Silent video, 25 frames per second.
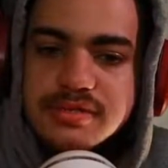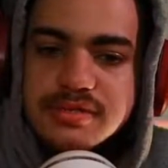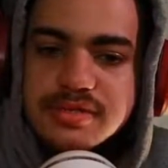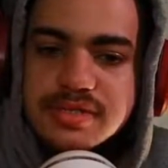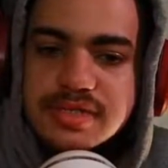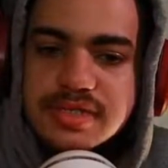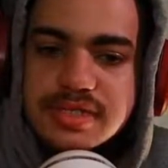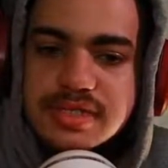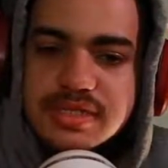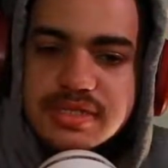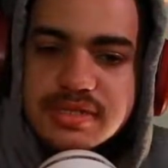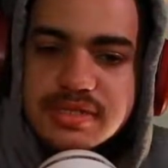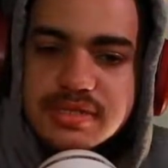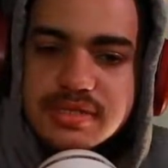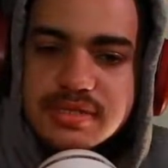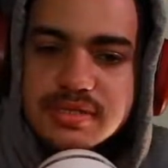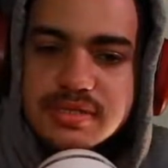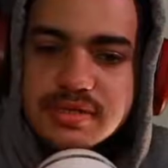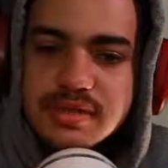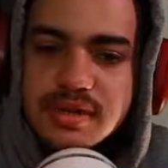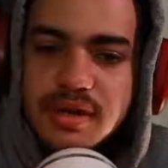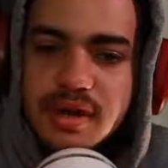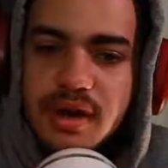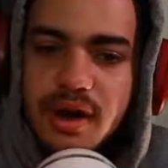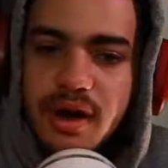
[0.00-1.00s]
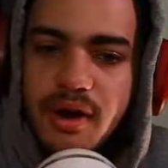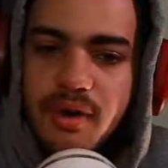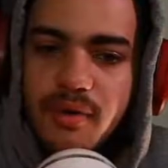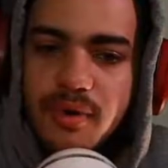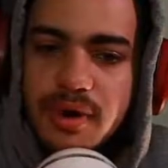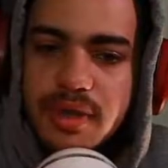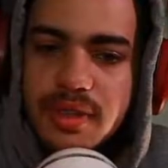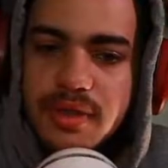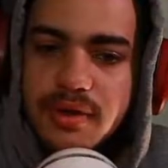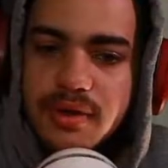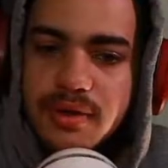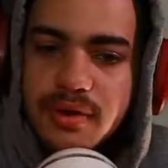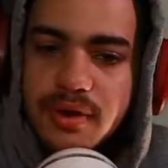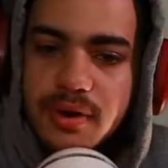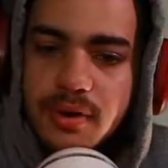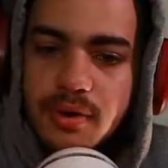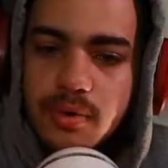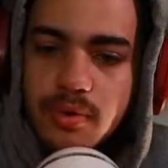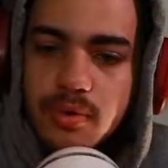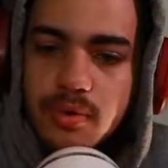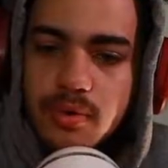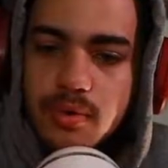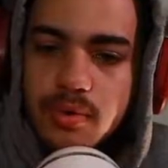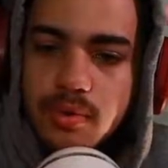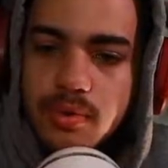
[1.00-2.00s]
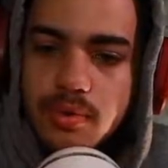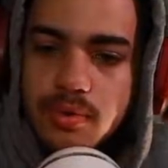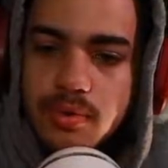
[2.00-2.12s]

screen. Oh, what the? Oh.